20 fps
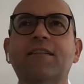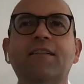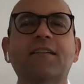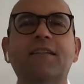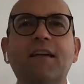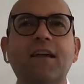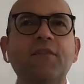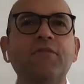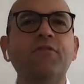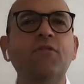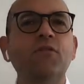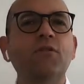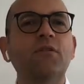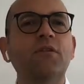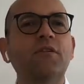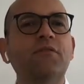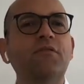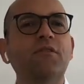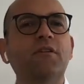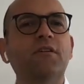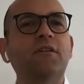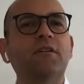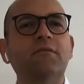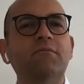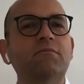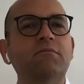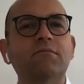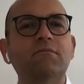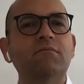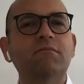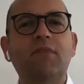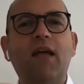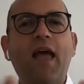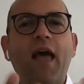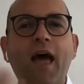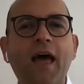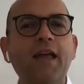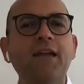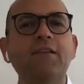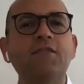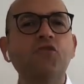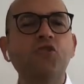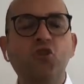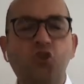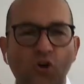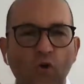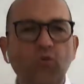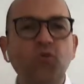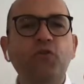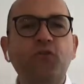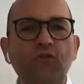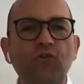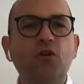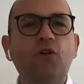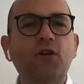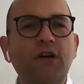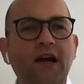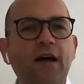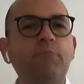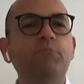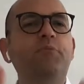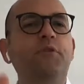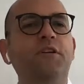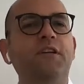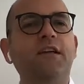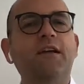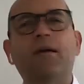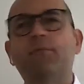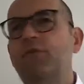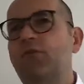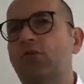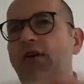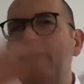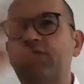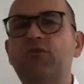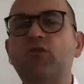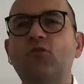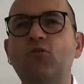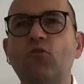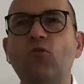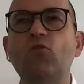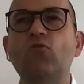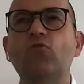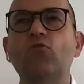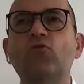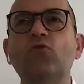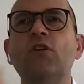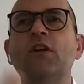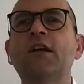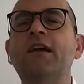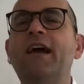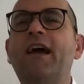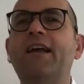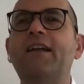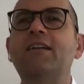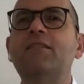if your if your ad shows your company and you have your logo and